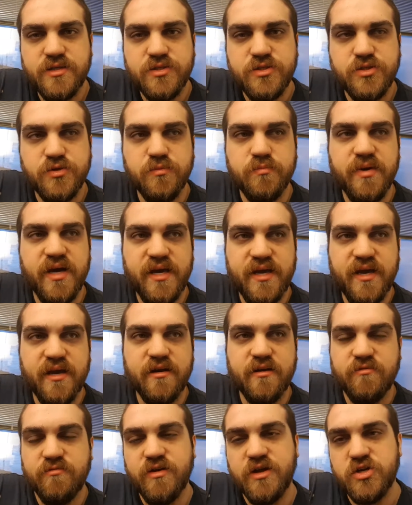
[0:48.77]
to make
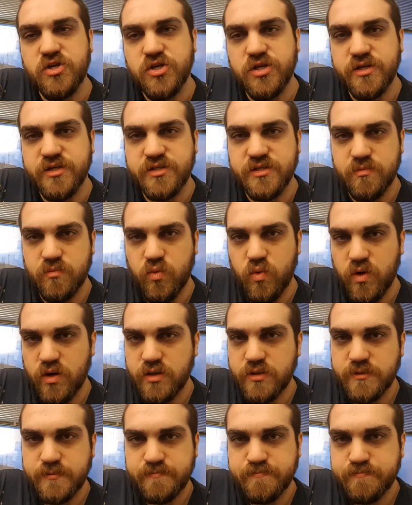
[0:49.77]
interventionism
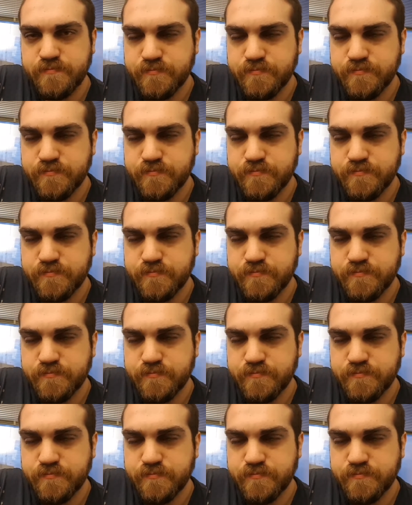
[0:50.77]
work.